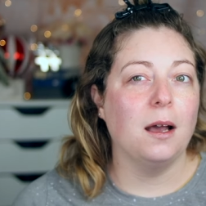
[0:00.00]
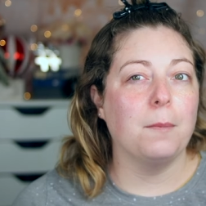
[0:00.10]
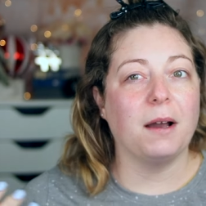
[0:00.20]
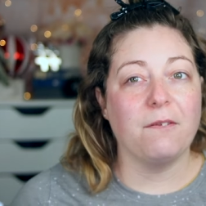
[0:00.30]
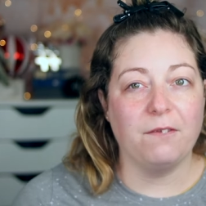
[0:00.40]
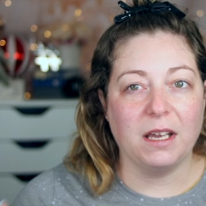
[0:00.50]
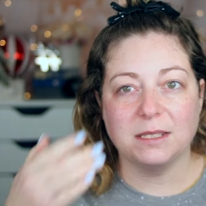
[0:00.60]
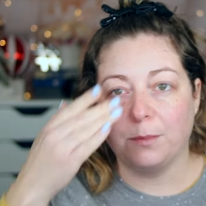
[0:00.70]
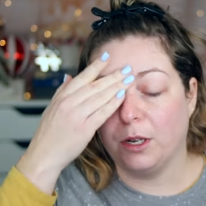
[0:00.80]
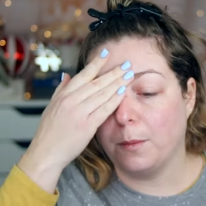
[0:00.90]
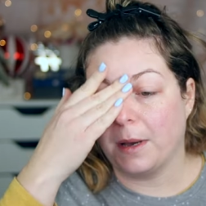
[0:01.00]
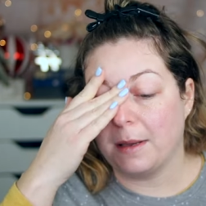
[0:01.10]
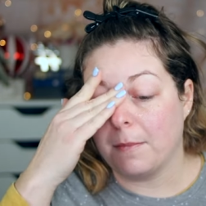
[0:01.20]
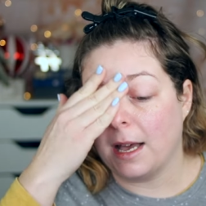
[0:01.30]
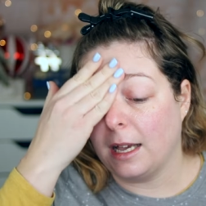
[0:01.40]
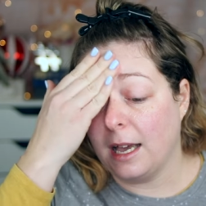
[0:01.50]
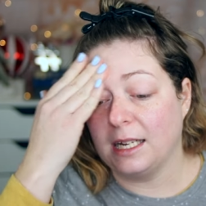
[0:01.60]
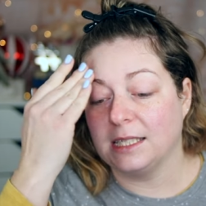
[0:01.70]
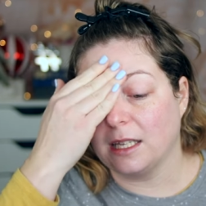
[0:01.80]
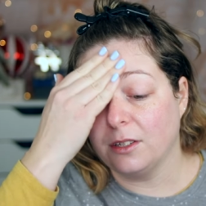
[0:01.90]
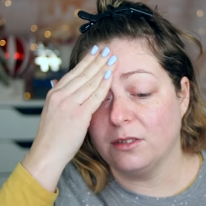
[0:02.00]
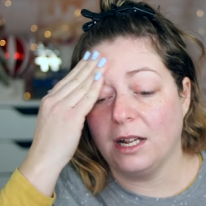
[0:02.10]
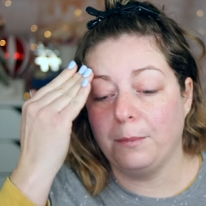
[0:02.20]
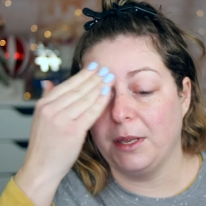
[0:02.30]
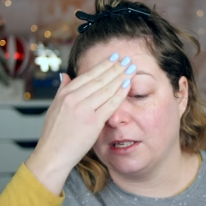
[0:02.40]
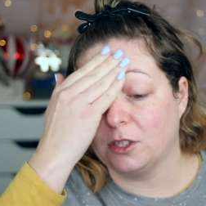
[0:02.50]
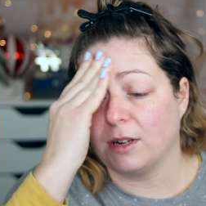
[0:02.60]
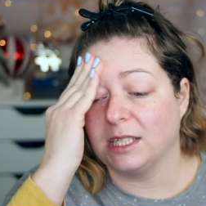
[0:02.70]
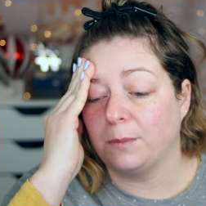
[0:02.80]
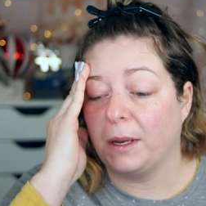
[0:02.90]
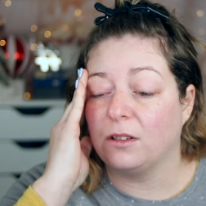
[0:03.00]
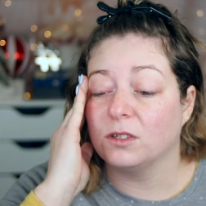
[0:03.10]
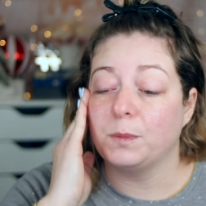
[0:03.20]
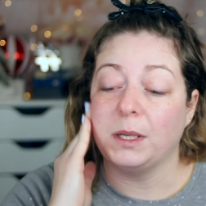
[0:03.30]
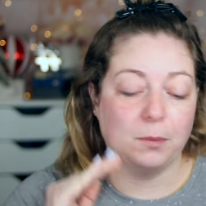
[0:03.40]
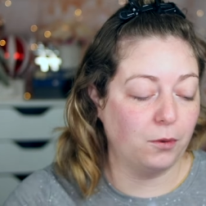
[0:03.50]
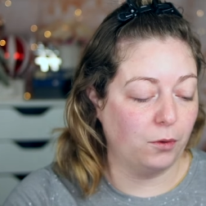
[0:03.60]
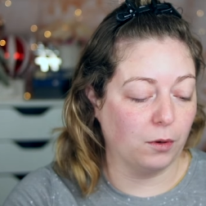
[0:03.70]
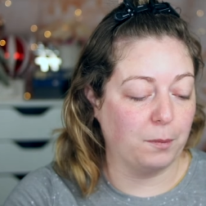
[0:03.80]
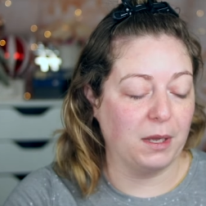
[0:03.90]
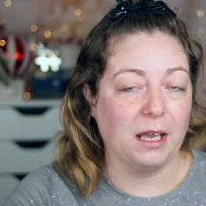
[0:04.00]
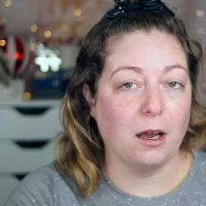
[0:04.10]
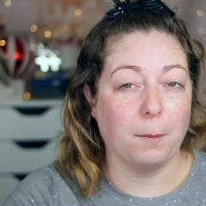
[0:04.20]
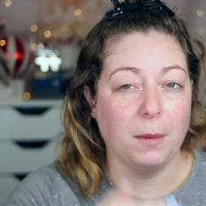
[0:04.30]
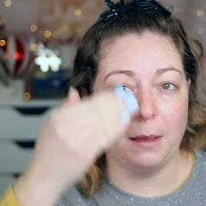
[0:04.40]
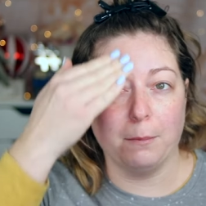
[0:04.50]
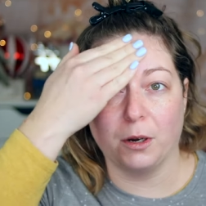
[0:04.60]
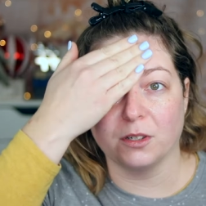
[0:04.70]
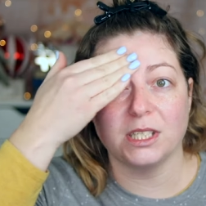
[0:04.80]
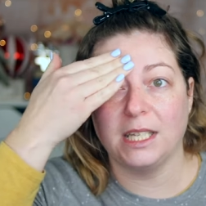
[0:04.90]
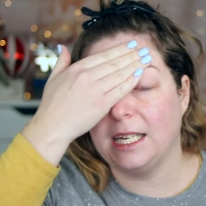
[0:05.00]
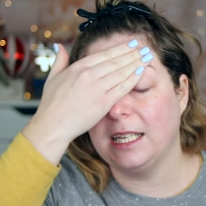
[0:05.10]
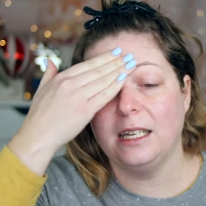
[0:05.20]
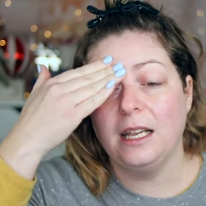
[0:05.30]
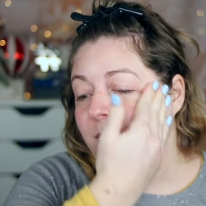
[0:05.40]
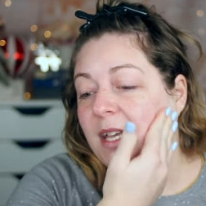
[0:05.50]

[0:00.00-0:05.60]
by Facebook, by Meta, and it's also not being addressed by those people who are being impersonated.